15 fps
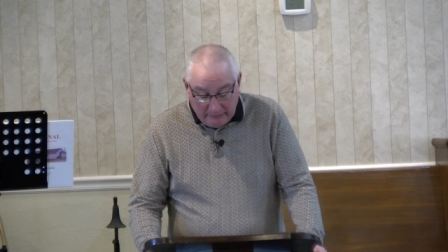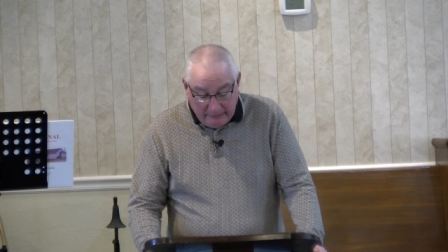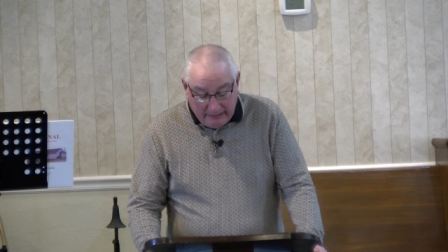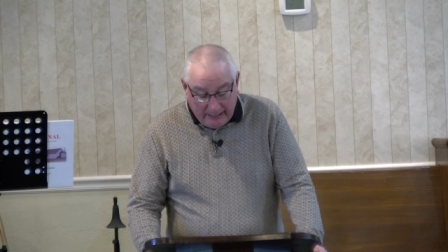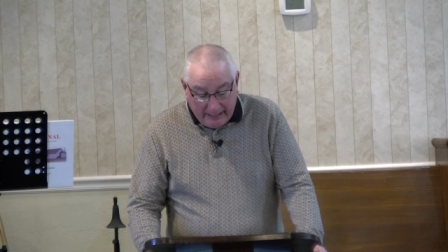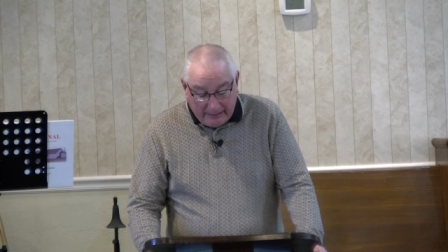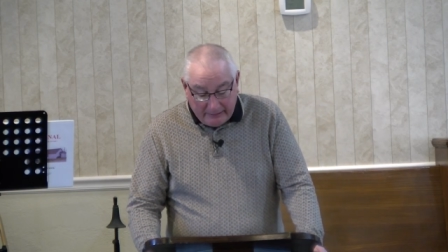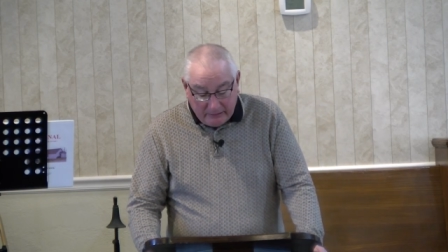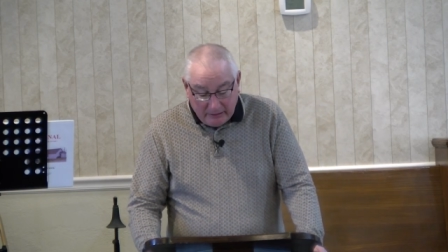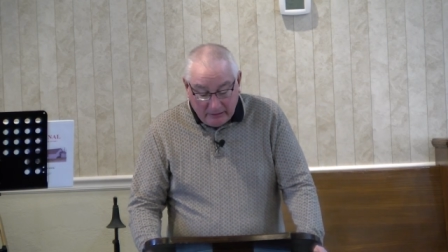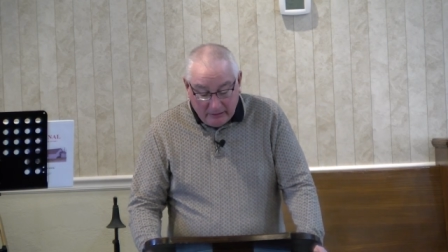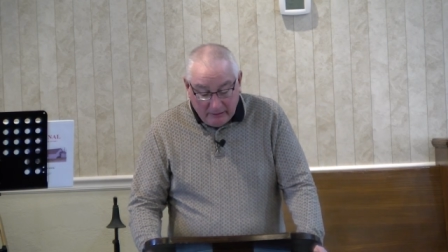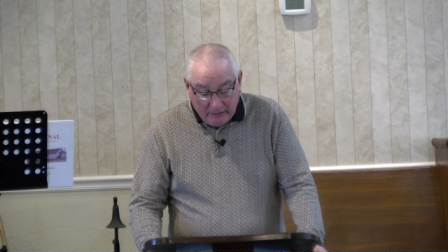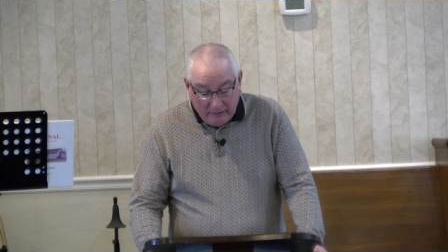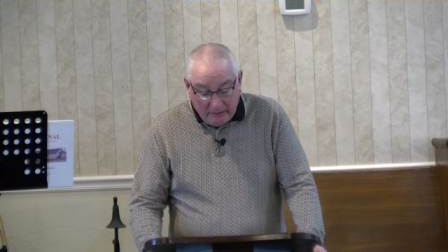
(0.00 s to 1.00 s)
that
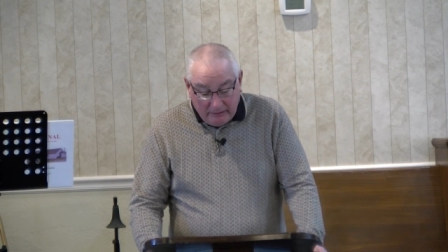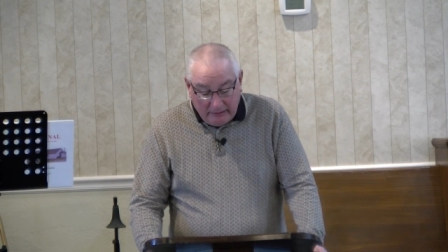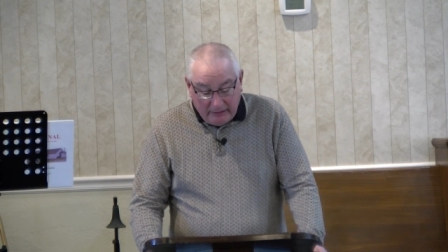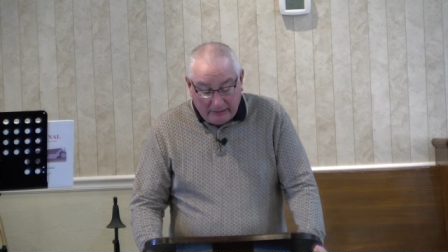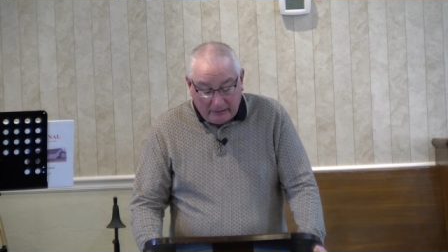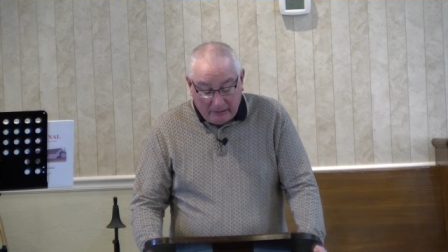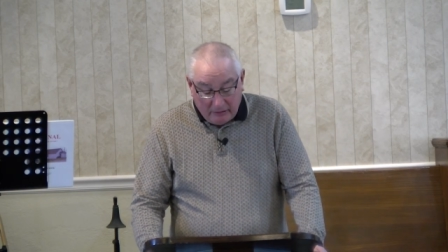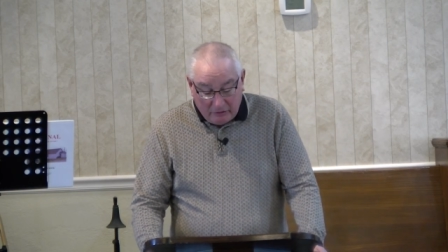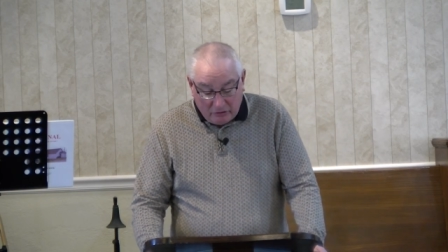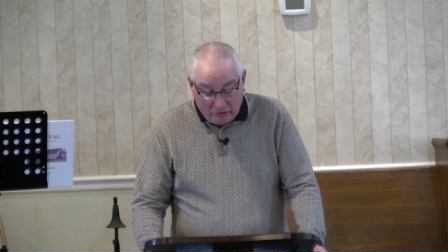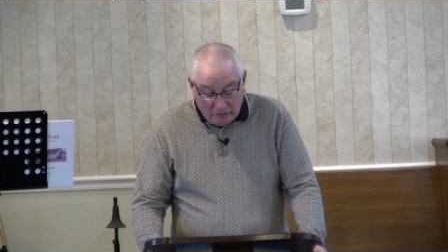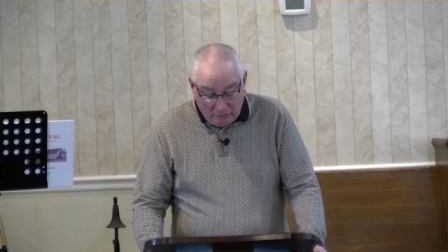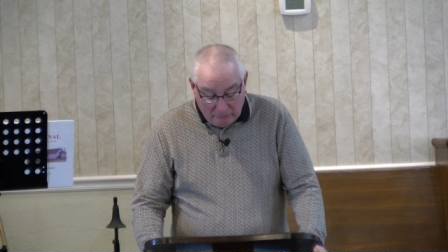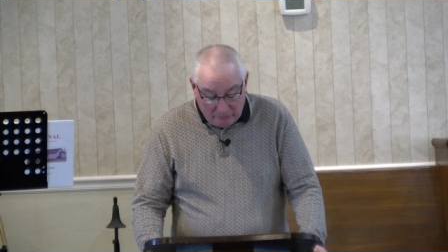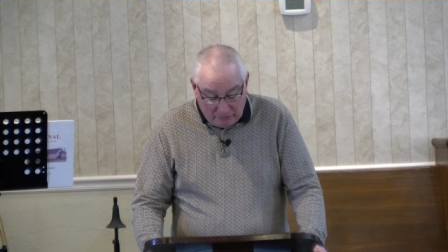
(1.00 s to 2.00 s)
it
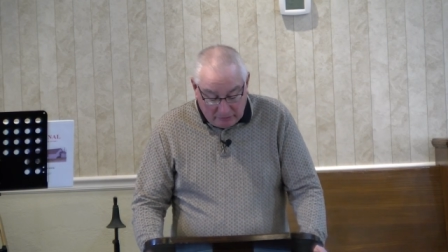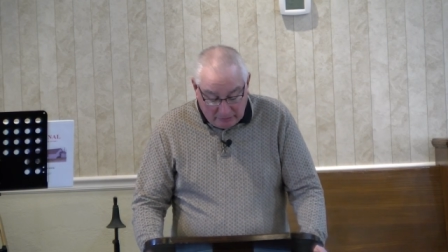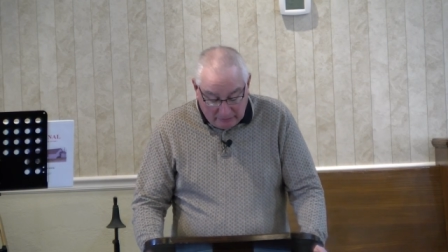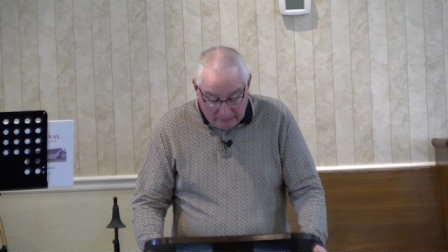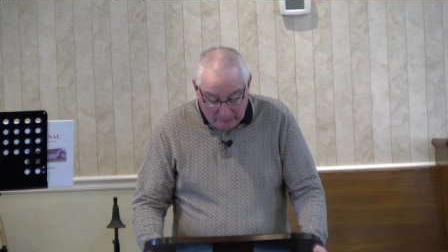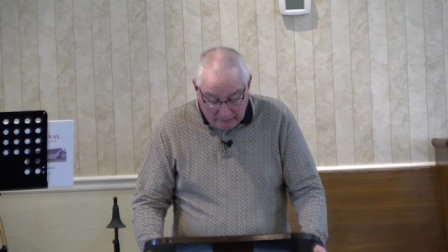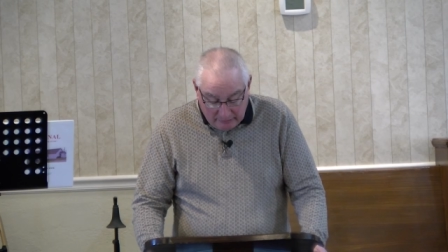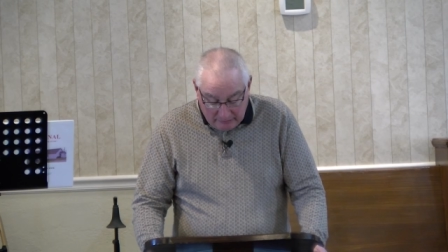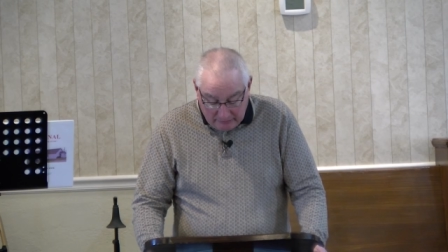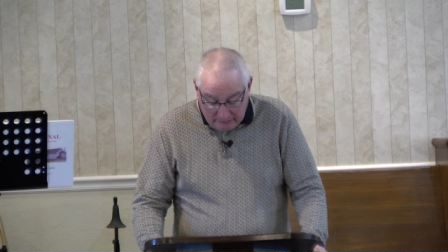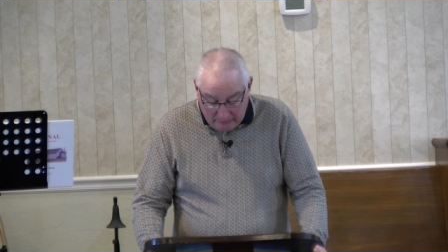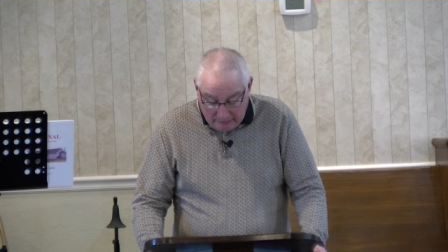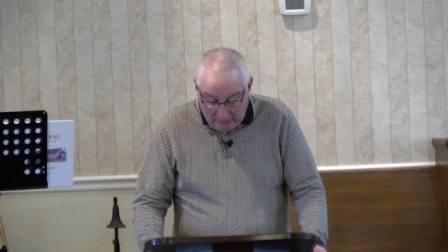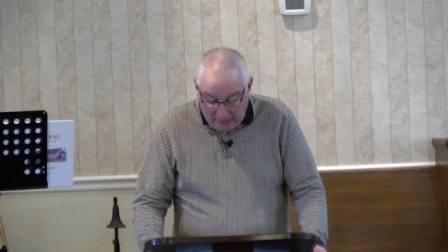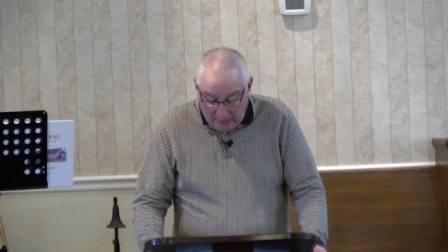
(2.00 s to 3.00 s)
consumes
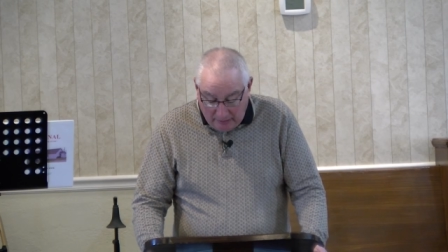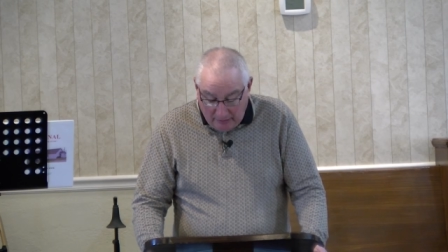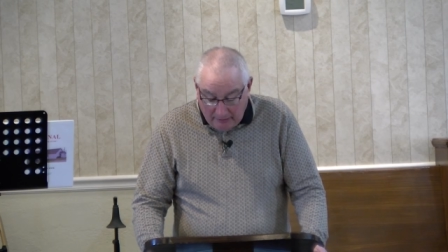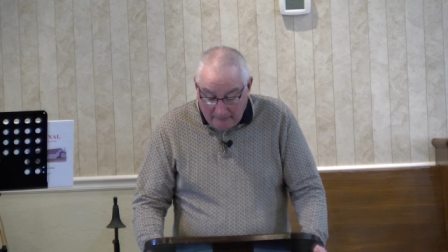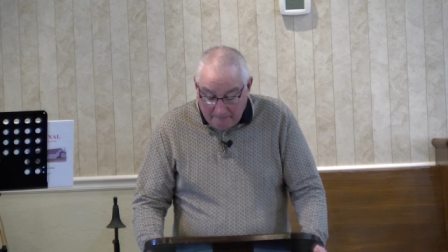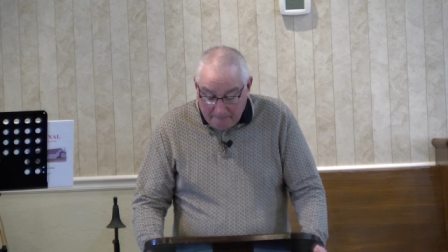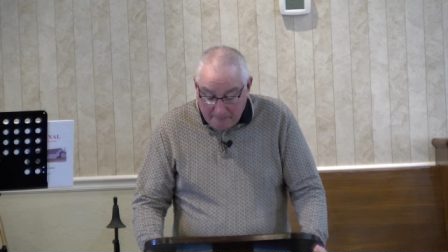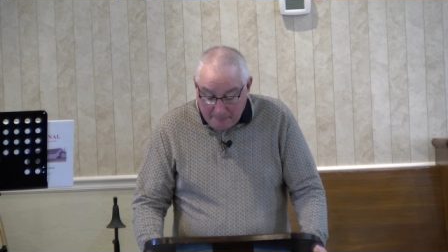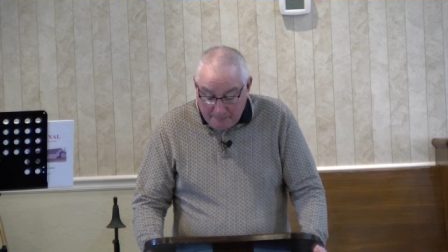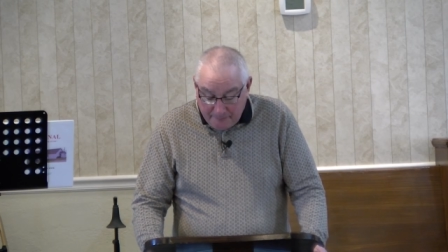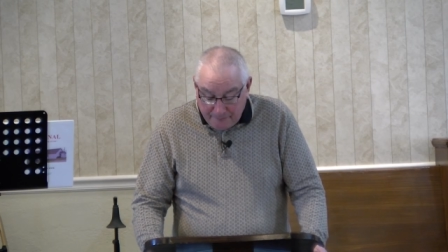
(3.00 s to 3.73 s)
um,